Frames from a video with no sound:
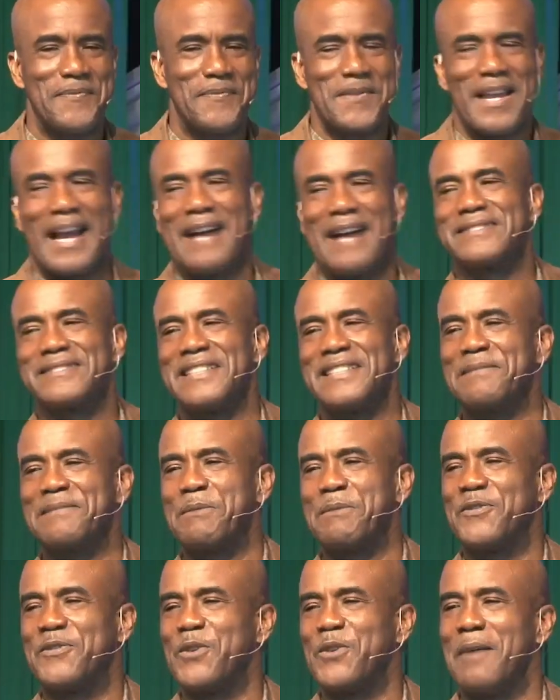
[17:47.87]
I've said it
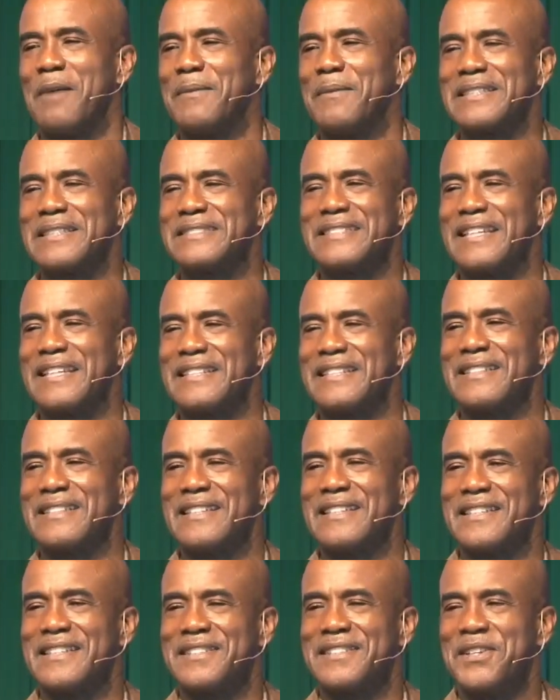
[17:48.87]
before, I want to say it
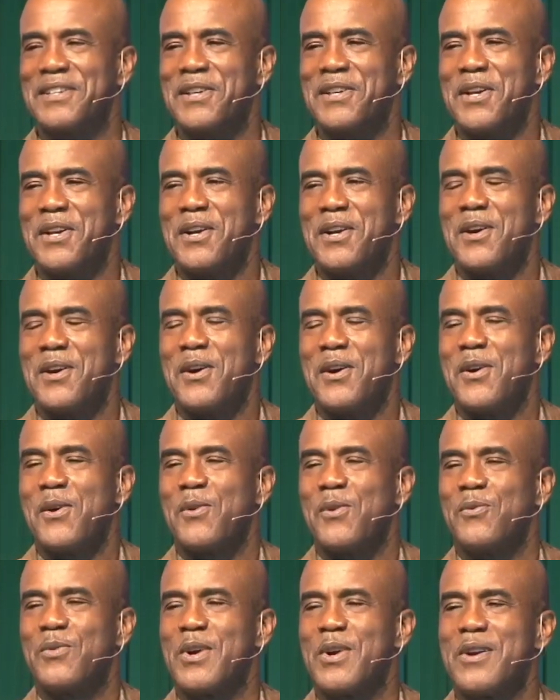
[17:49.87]
again.
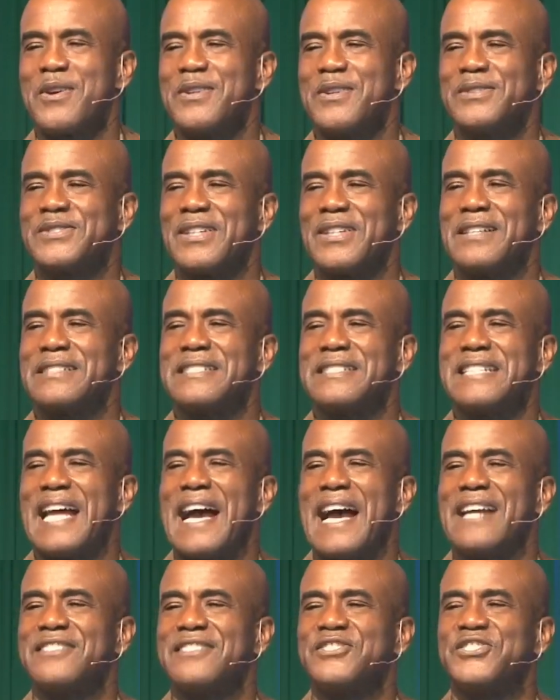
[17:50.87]
Words are
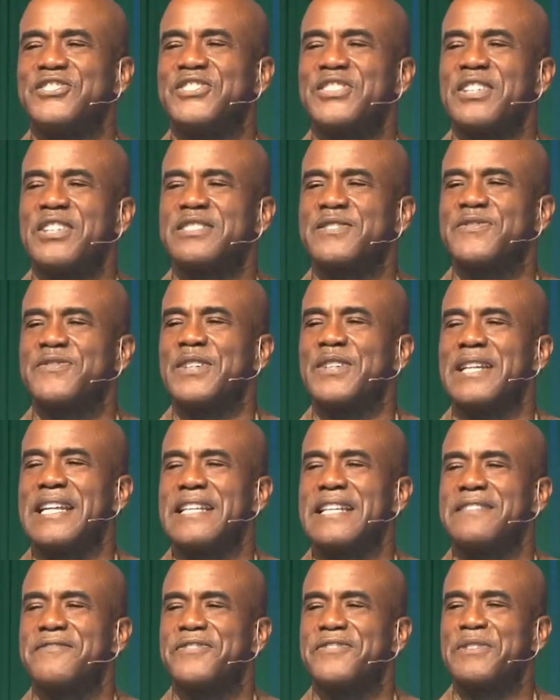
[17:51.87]
not just for
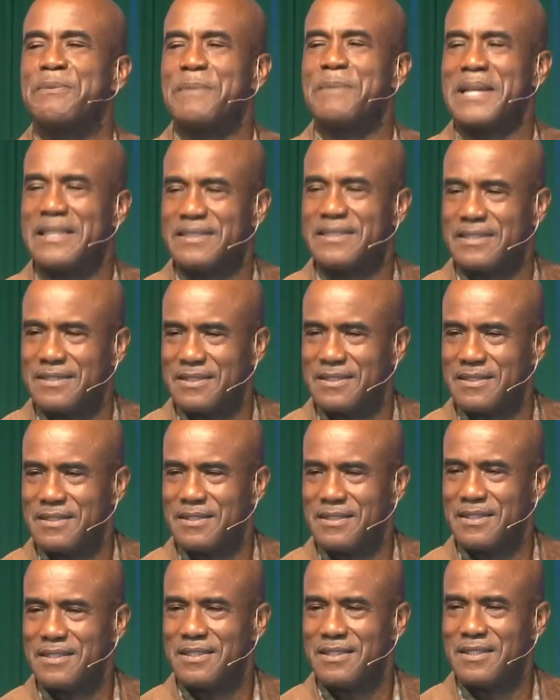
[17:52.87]
information,
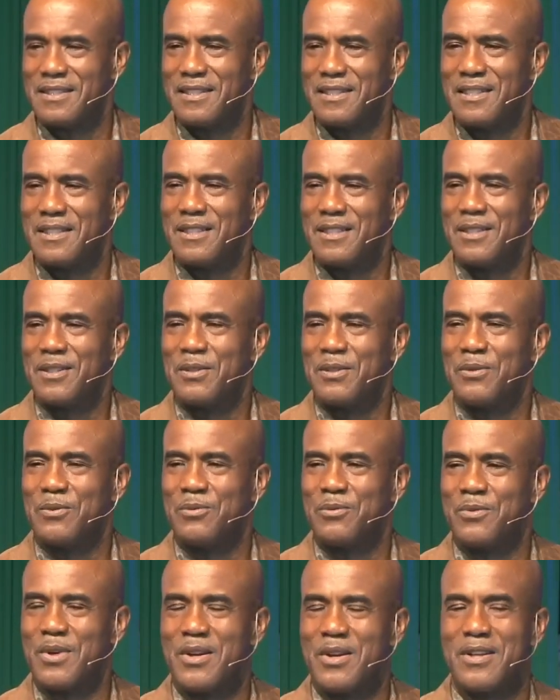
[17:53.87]

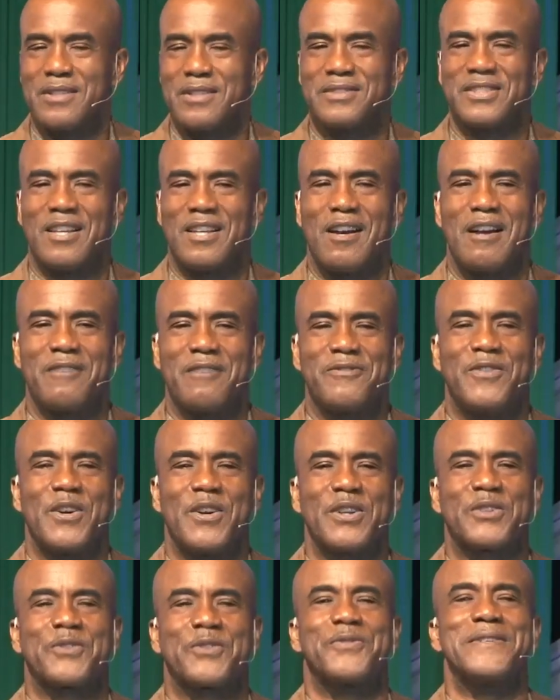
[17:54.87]
words are for
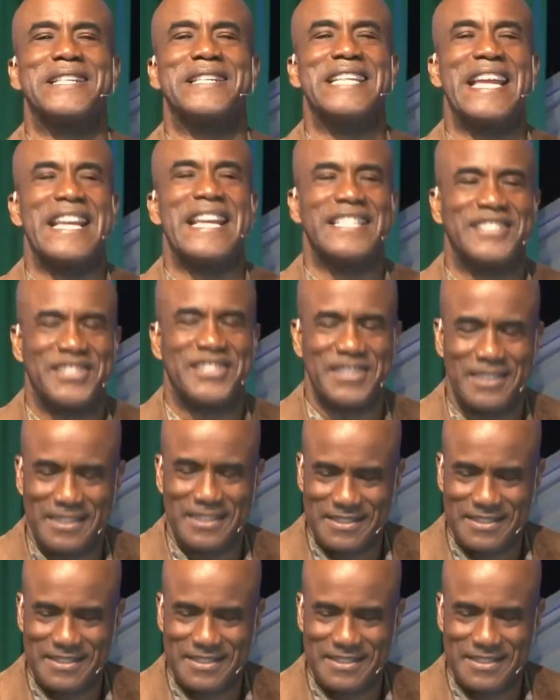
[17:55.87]
creation.